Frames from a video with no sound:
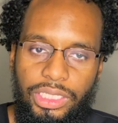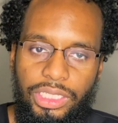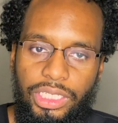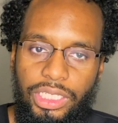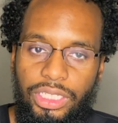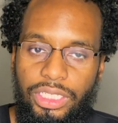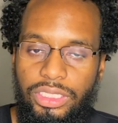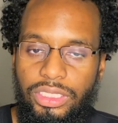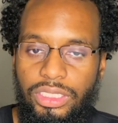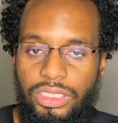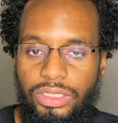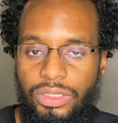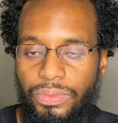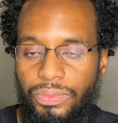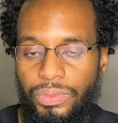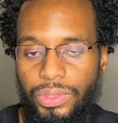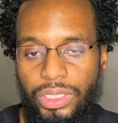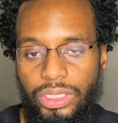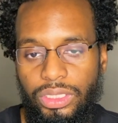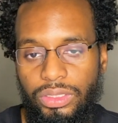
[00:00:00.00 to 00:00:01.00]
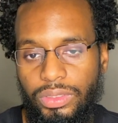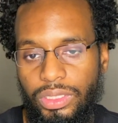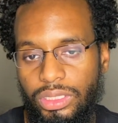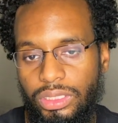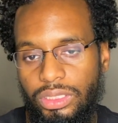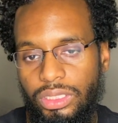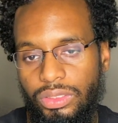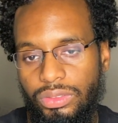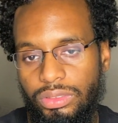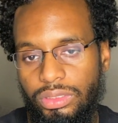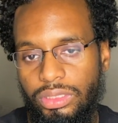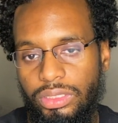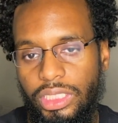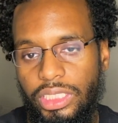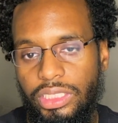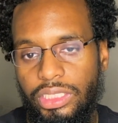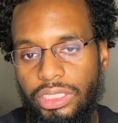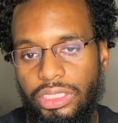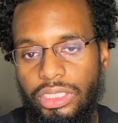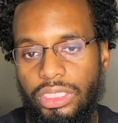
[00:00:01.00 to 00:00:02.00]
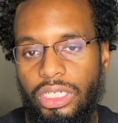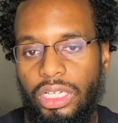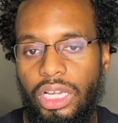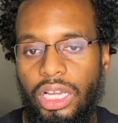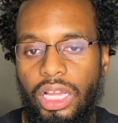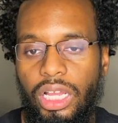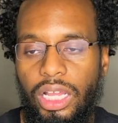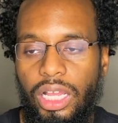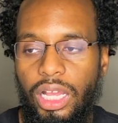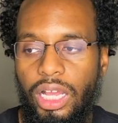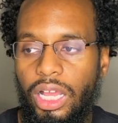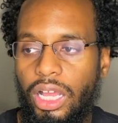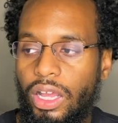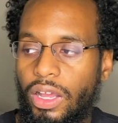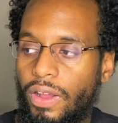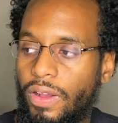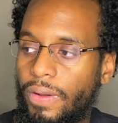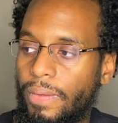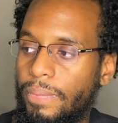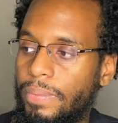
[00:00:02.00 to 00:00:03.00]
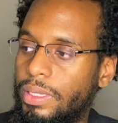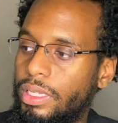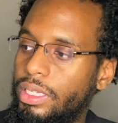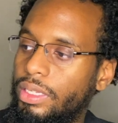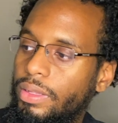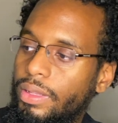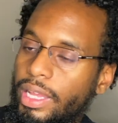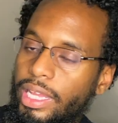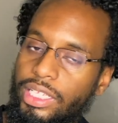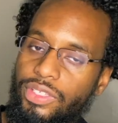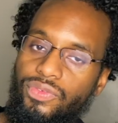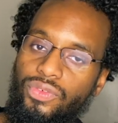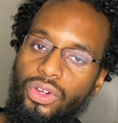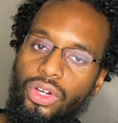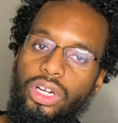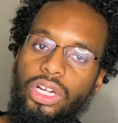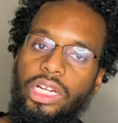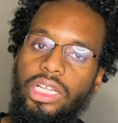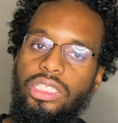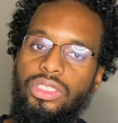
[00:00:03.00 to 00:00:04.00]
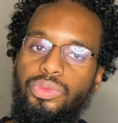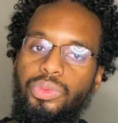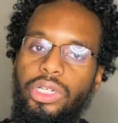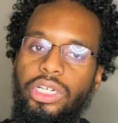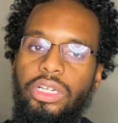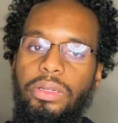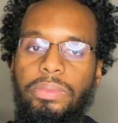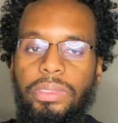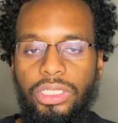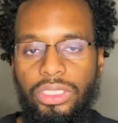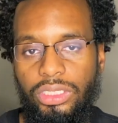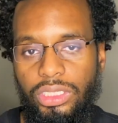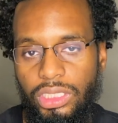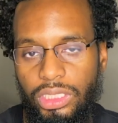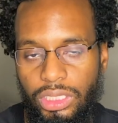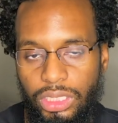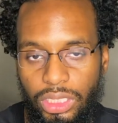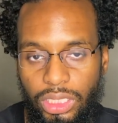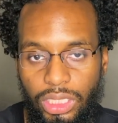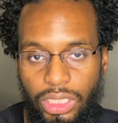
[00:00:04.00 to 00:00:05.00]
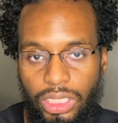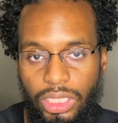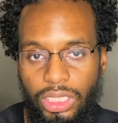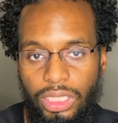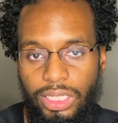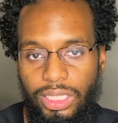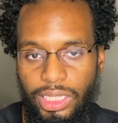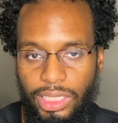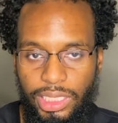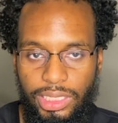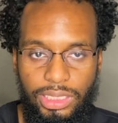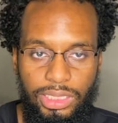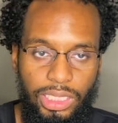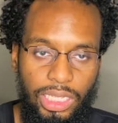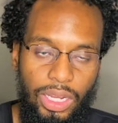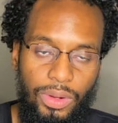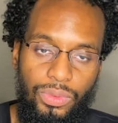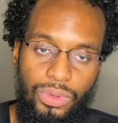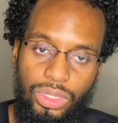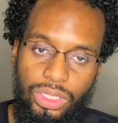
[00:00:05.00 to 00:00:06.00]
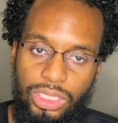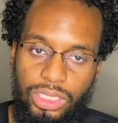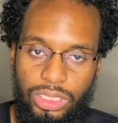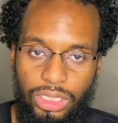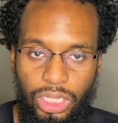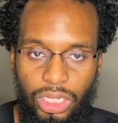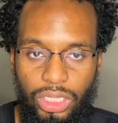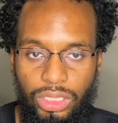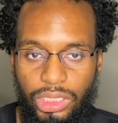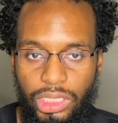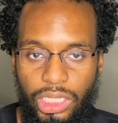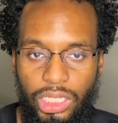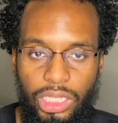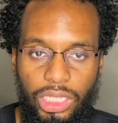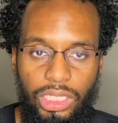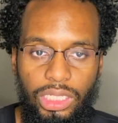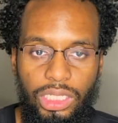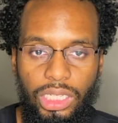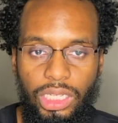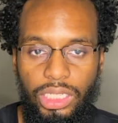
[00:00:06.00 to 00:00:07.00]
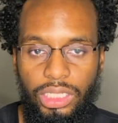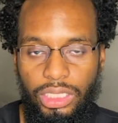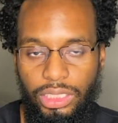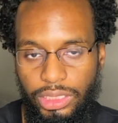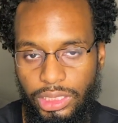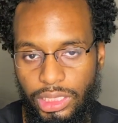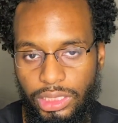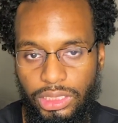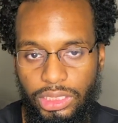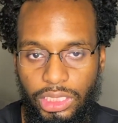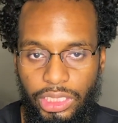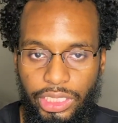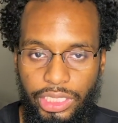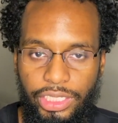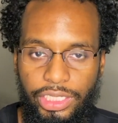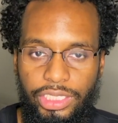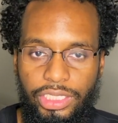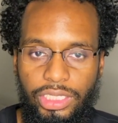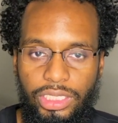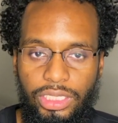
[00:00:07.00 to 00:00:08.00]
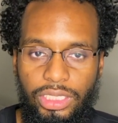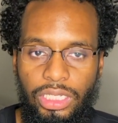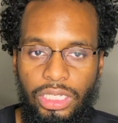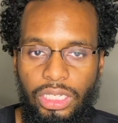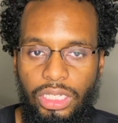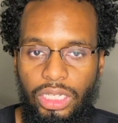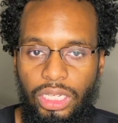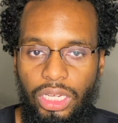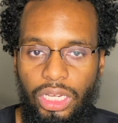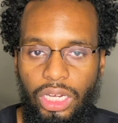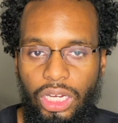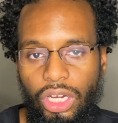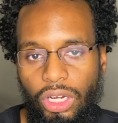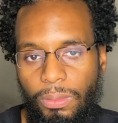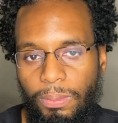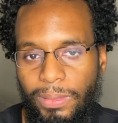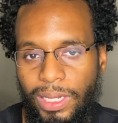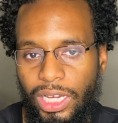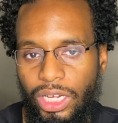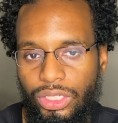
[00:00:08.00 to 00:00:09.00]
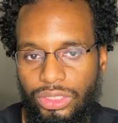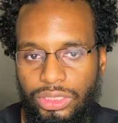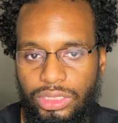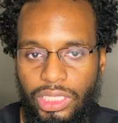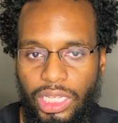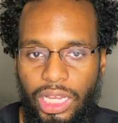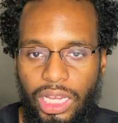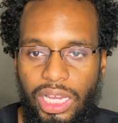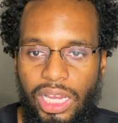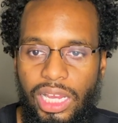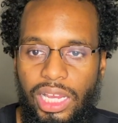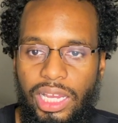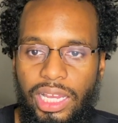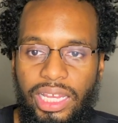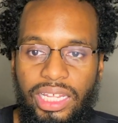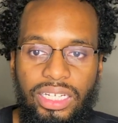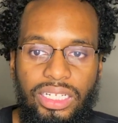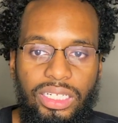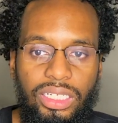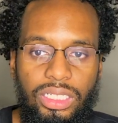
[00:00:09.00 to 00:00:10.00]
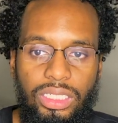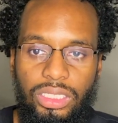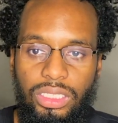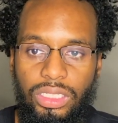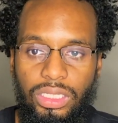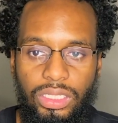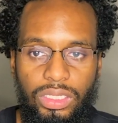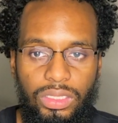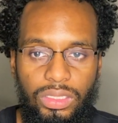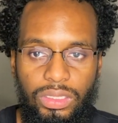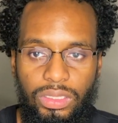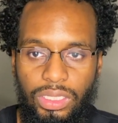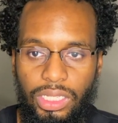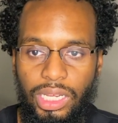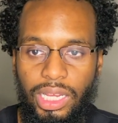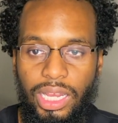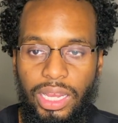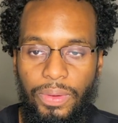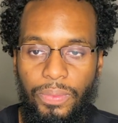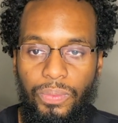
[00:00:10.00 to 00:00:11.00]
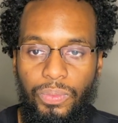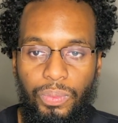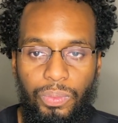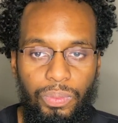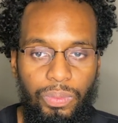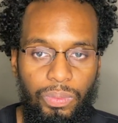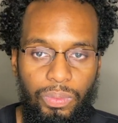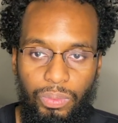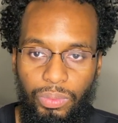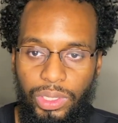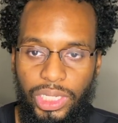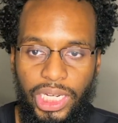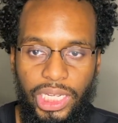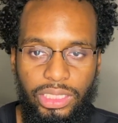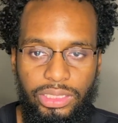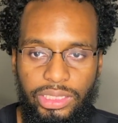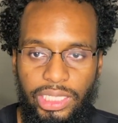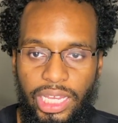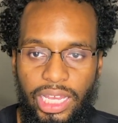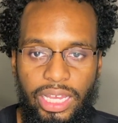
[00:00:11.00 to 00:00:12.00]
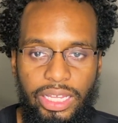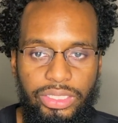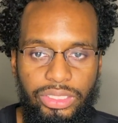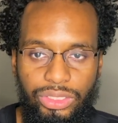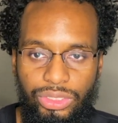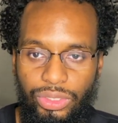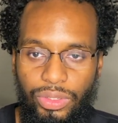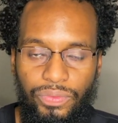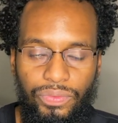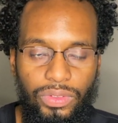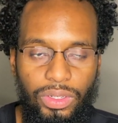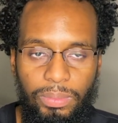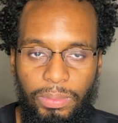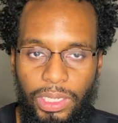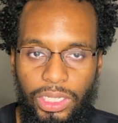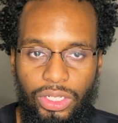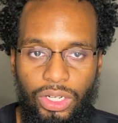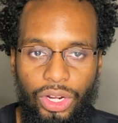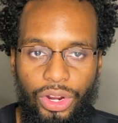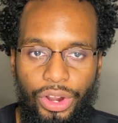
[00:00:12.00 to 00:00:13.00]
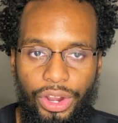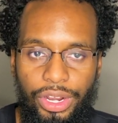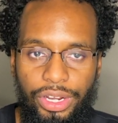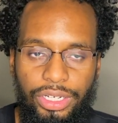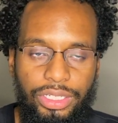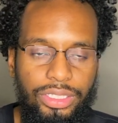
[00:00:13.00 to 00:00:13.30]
yeah, this is a really dope sneaker. As far as wearability, like I said, I wore this all day in a dusty area, outside. I went outside to and from my car,